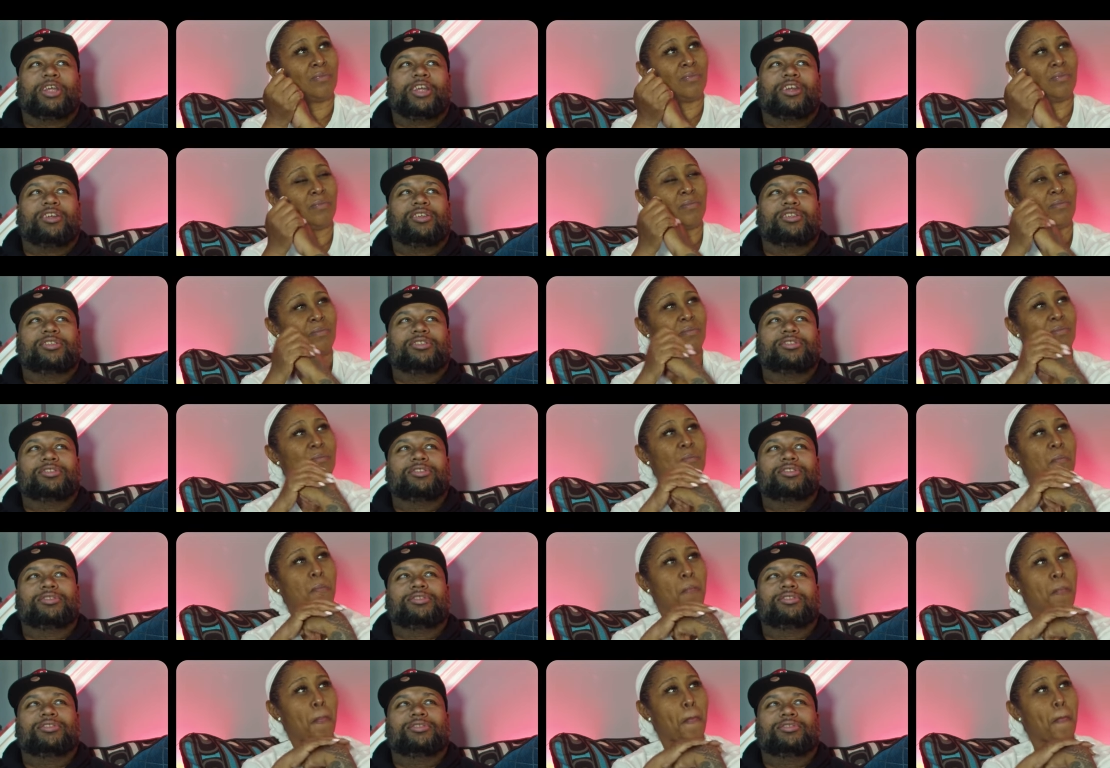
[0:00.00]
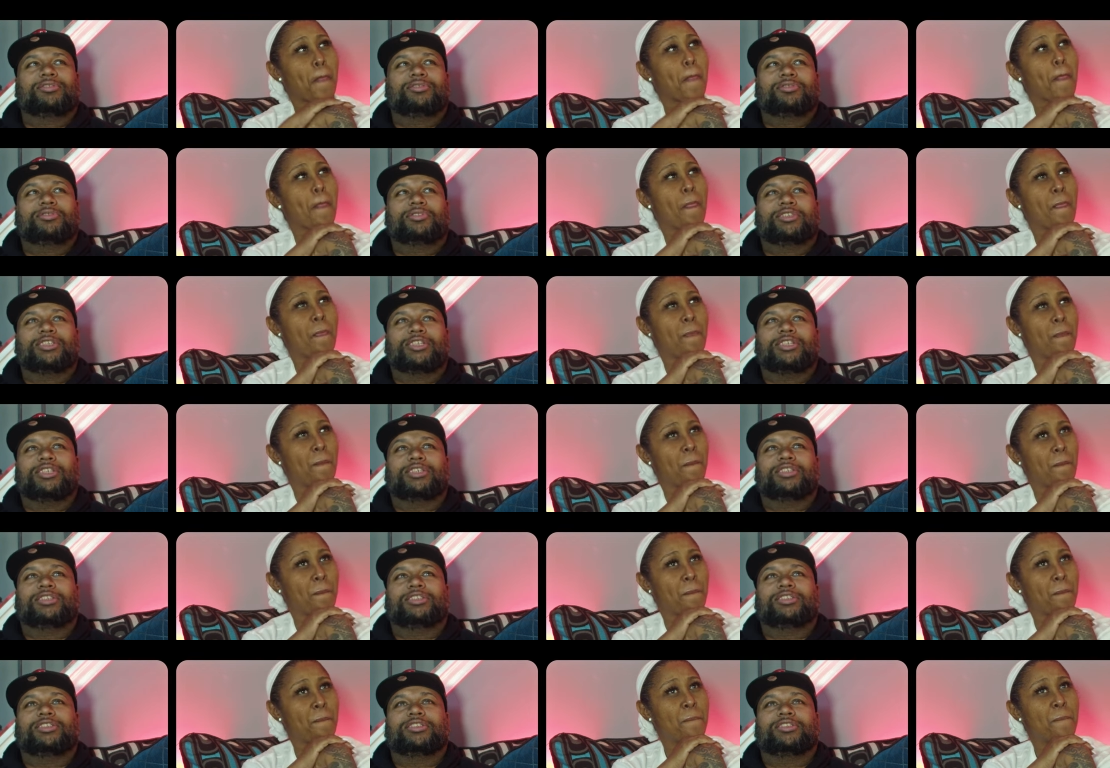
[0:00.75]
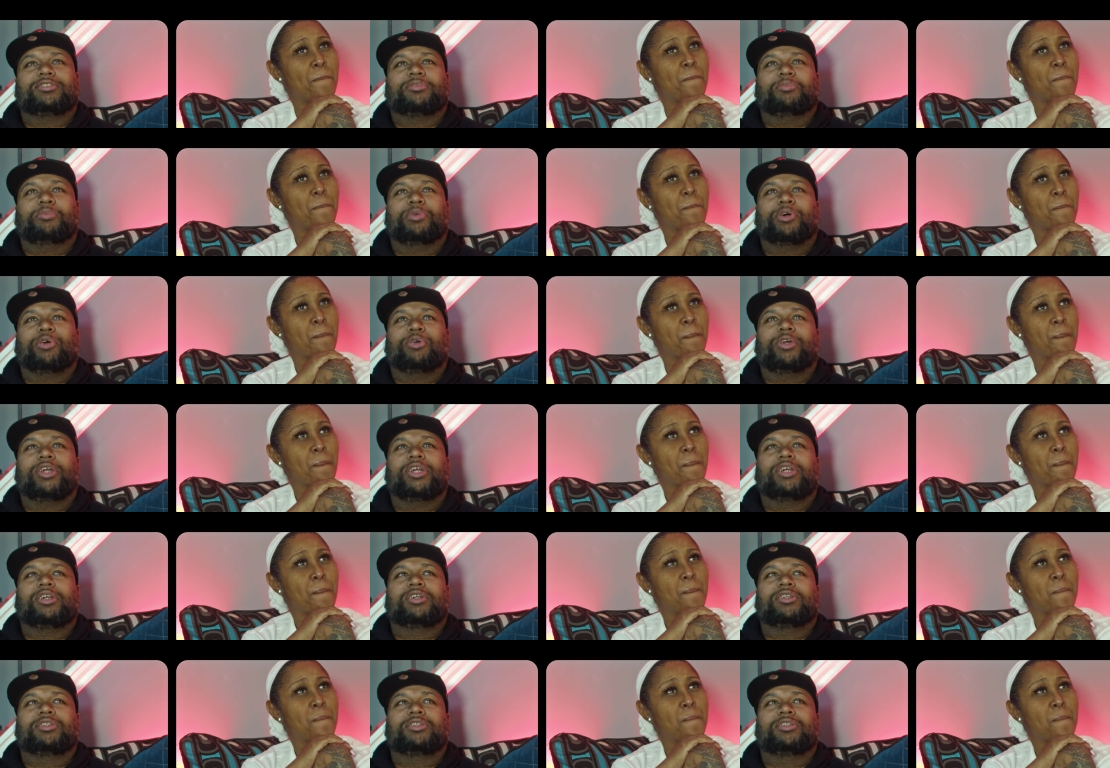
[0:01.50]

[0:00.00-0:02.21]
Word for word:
Speaker 1: a rolling stone. Sing